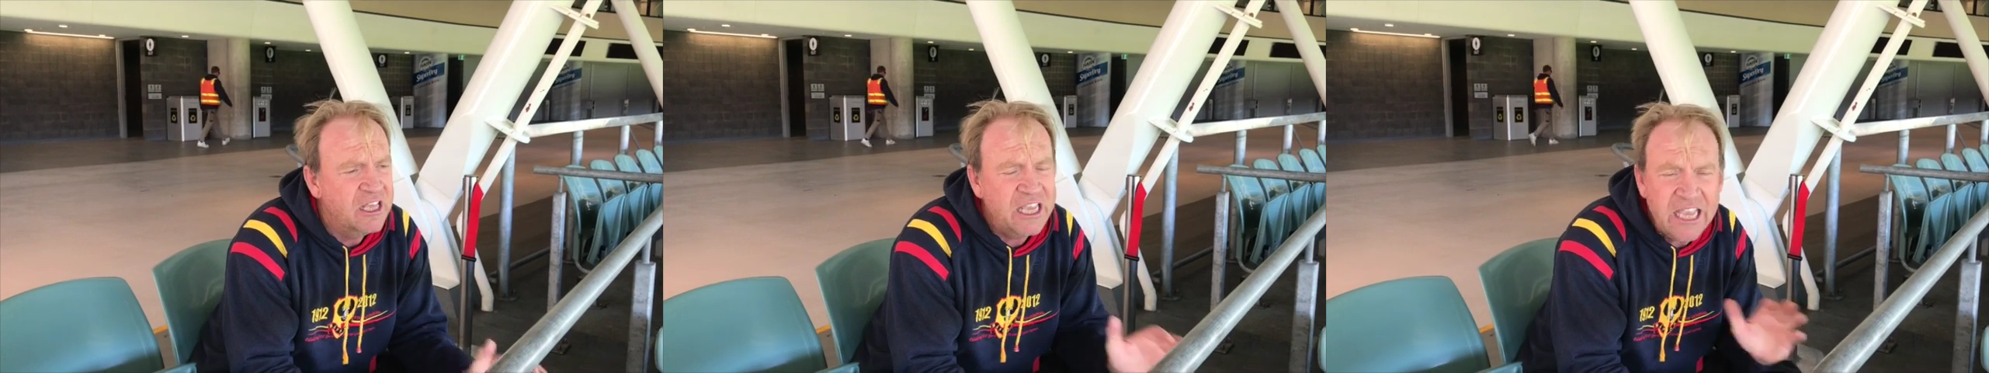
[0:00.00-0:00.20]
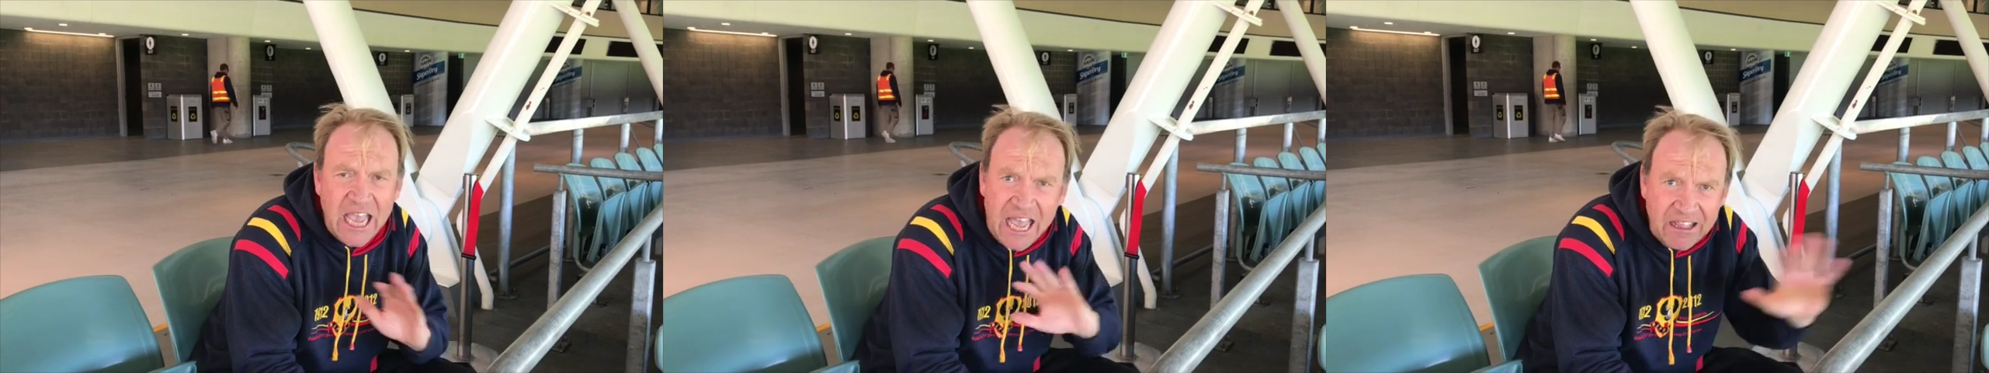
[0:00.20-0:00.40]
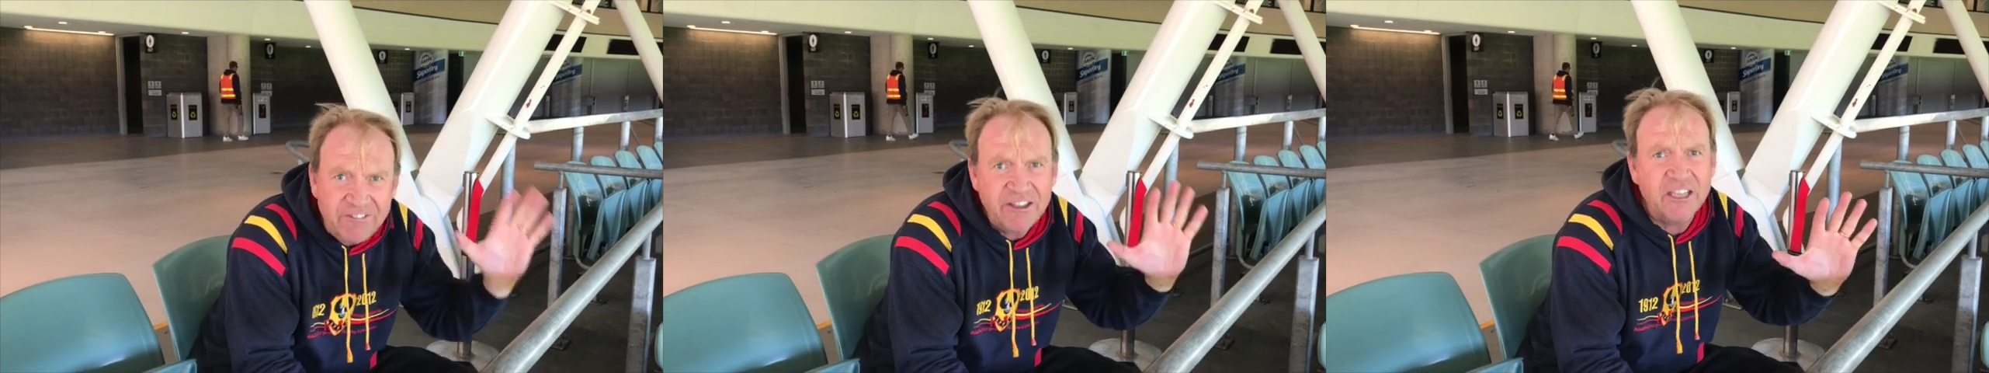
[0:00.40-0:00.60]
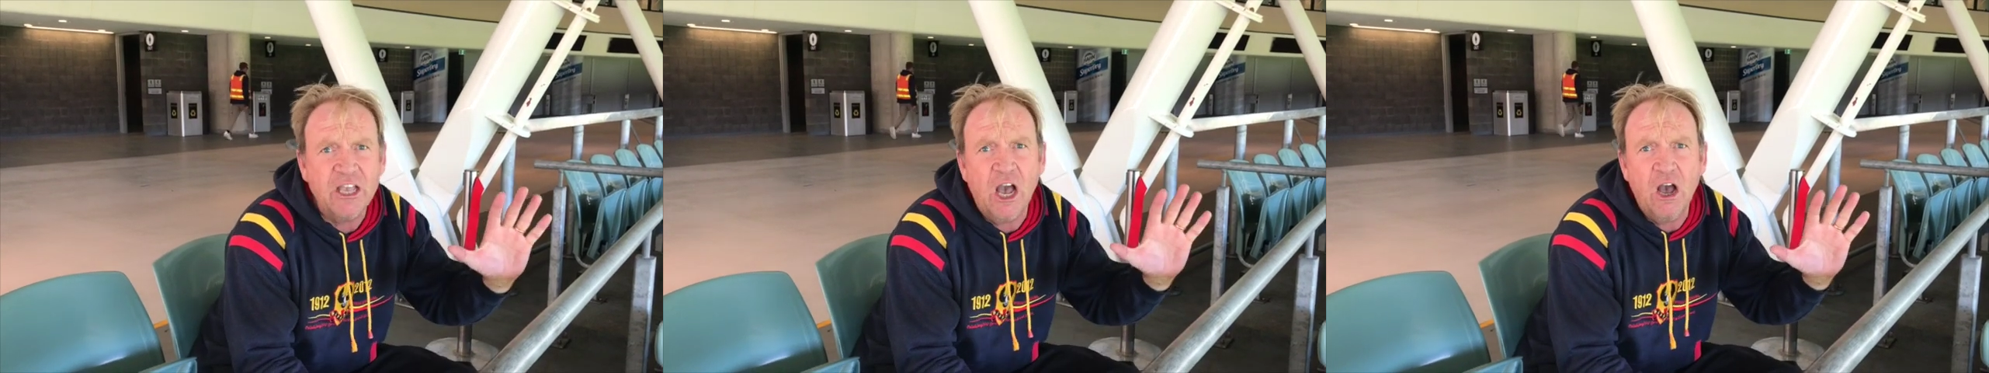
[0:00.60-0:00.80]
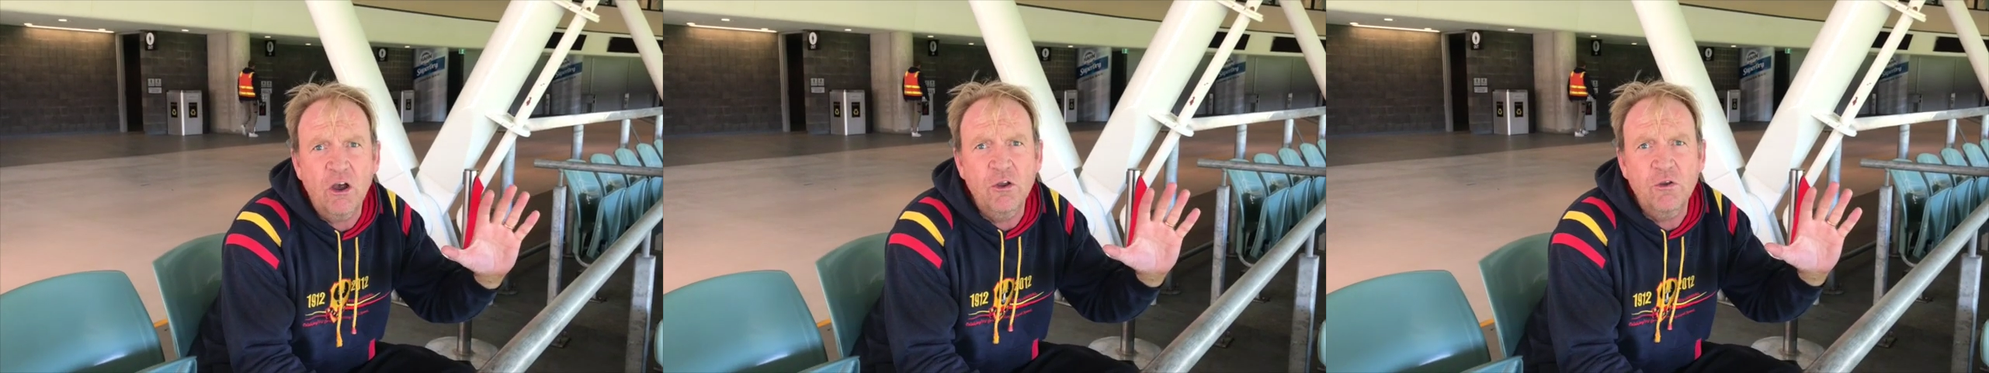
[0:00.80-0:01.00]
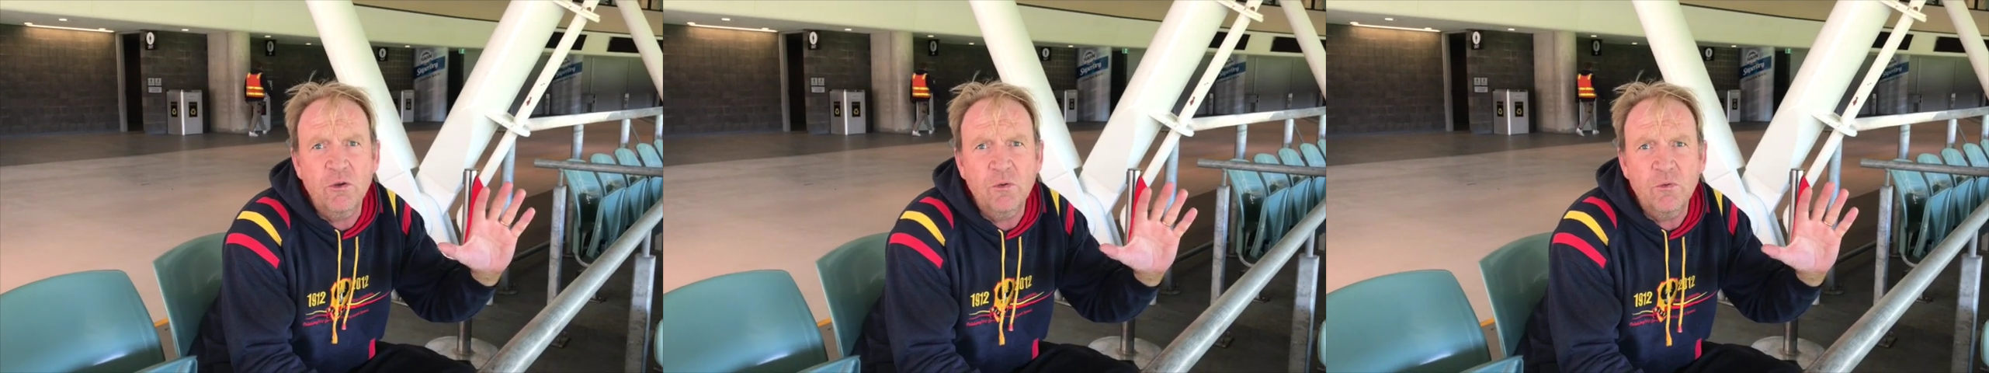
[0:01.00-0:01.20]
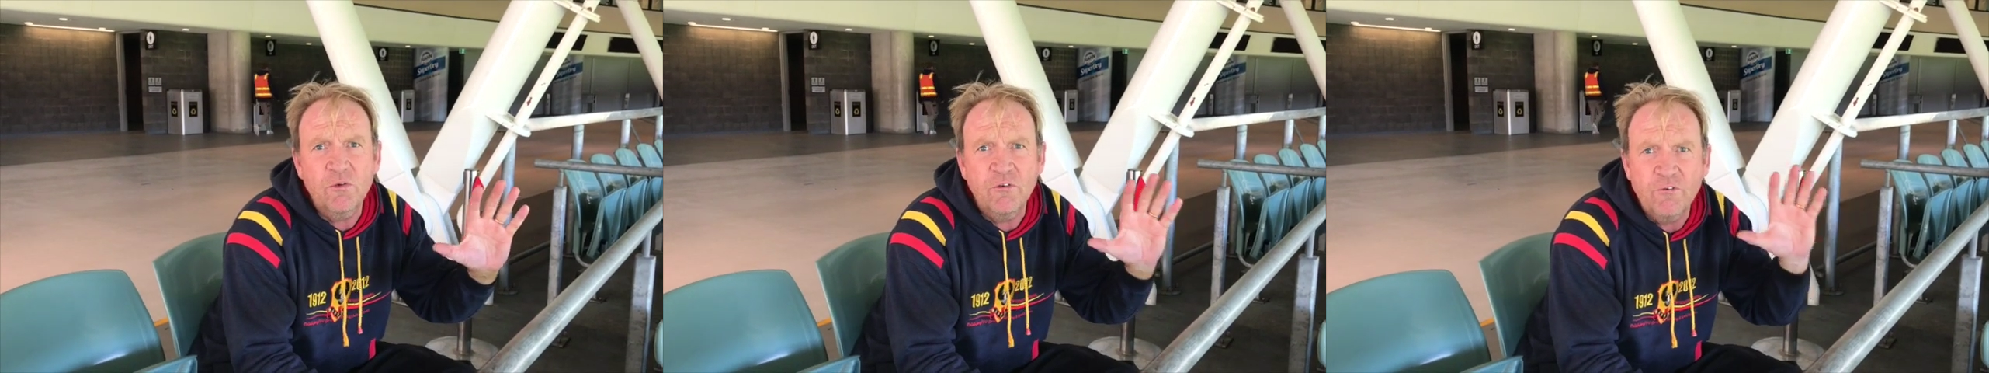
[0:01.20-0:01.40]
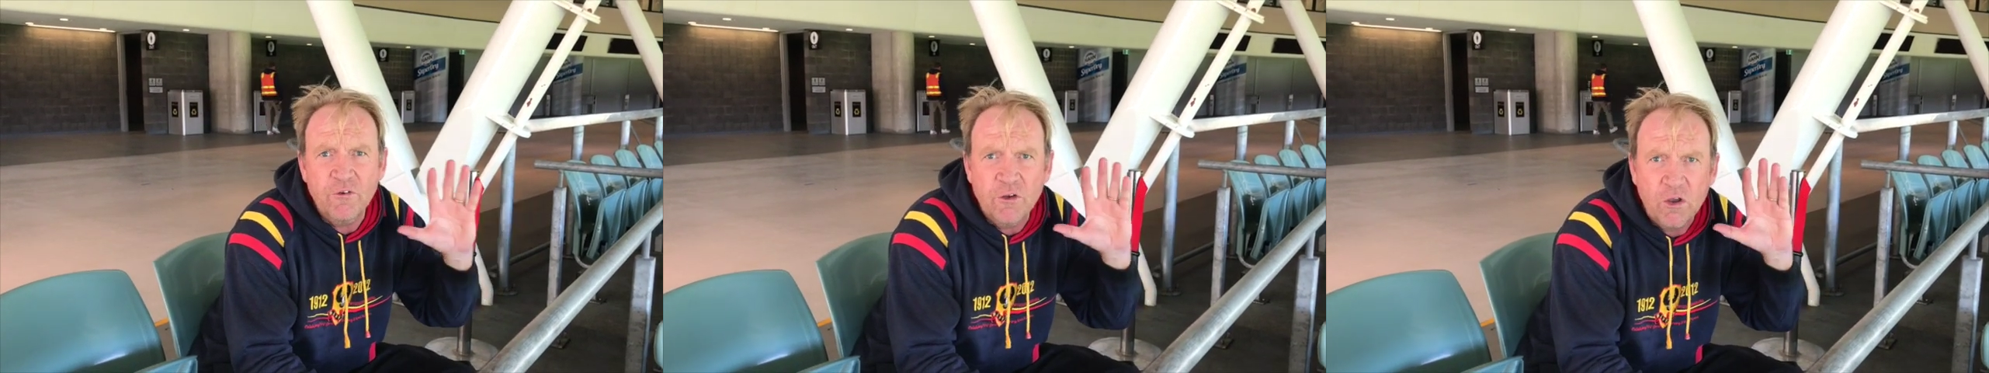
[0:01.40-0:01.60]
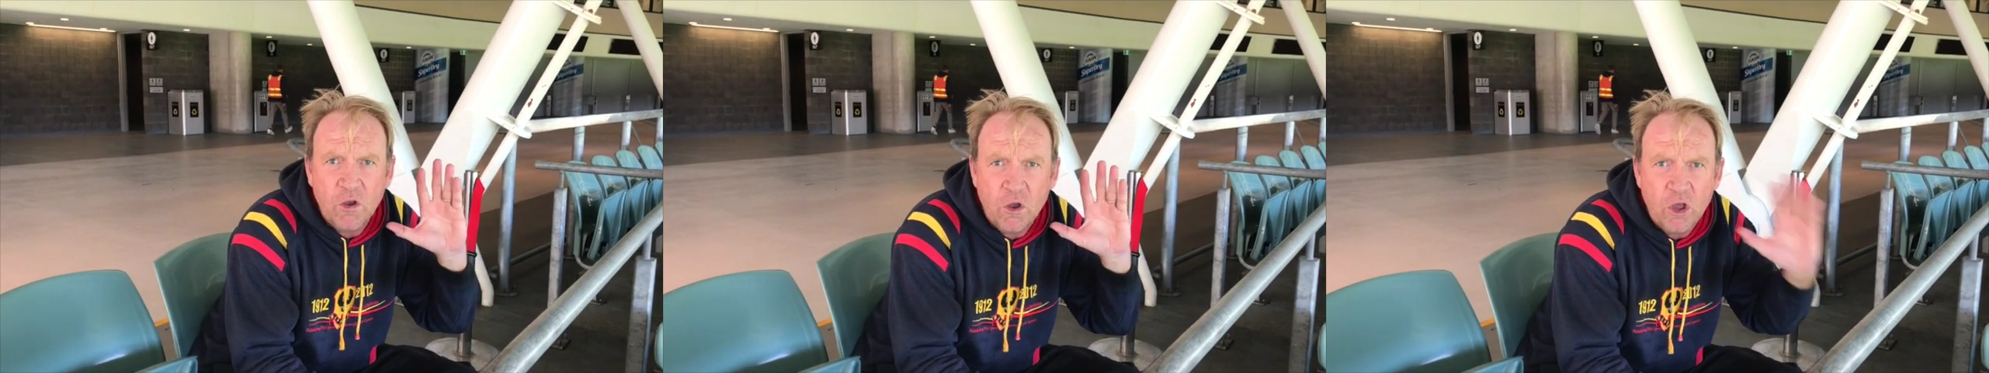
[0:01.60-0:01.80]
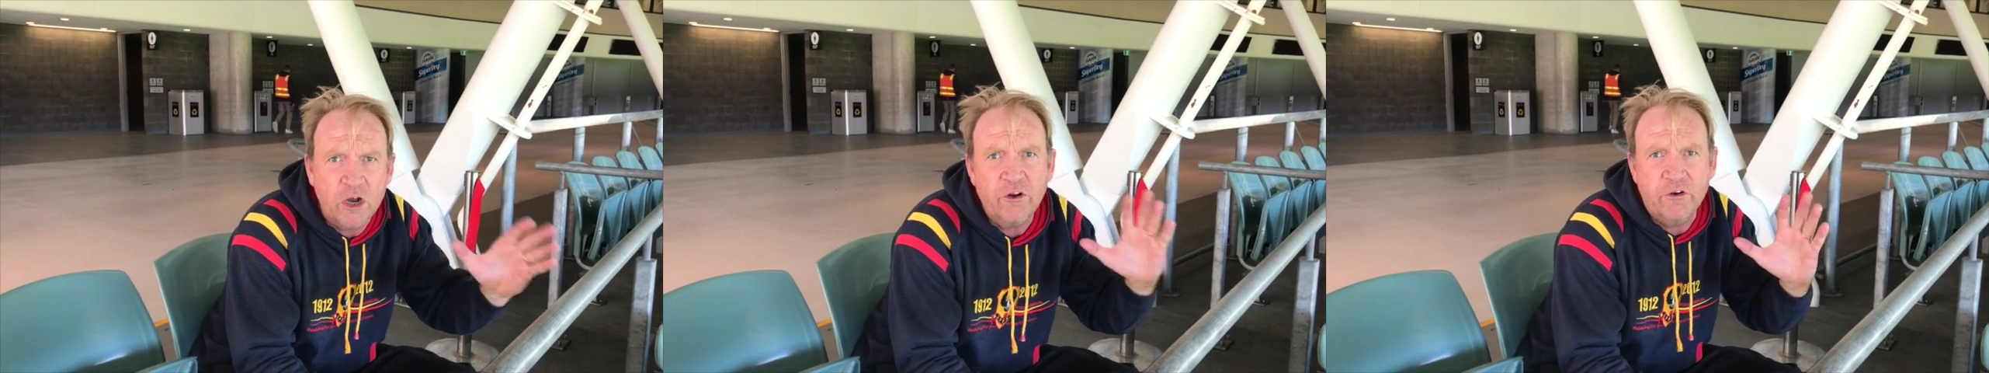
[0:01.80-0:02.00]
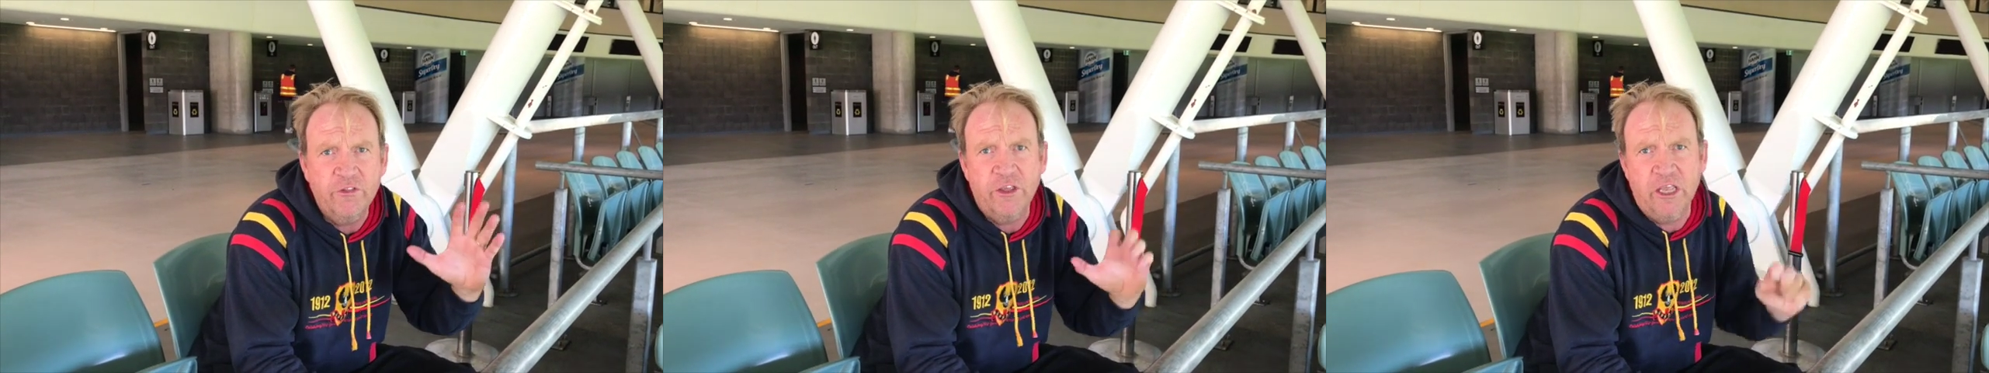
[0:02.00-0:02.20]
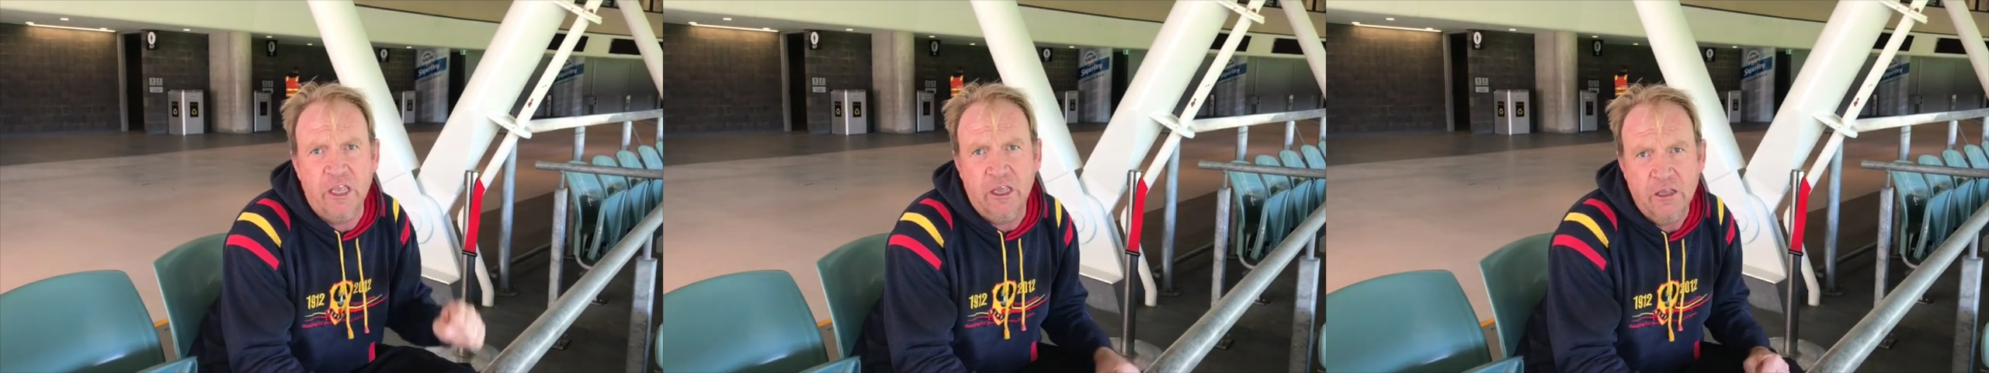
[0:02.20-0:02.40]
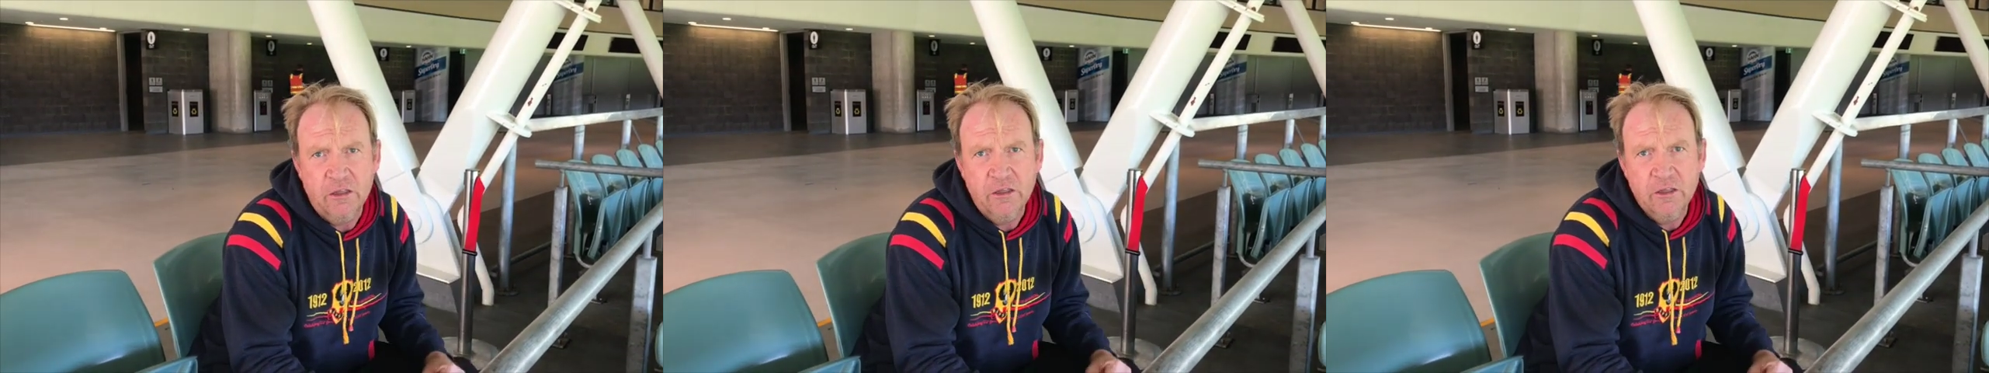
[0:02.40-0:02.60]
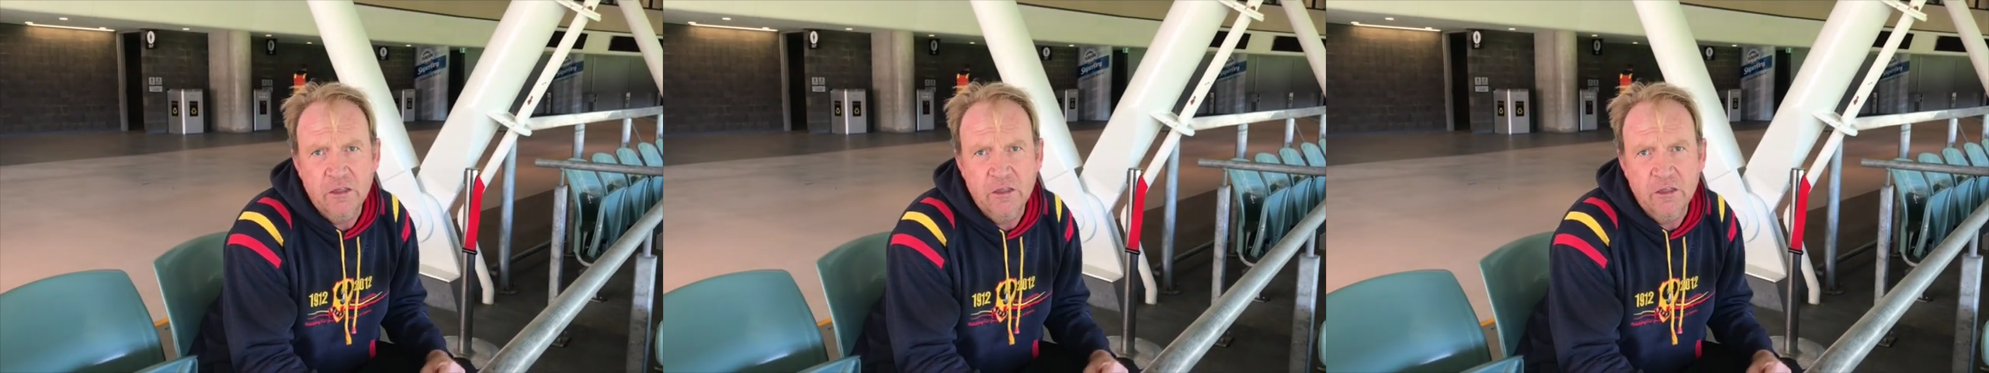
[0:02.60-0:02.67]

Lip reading: He had to go earlier in the year.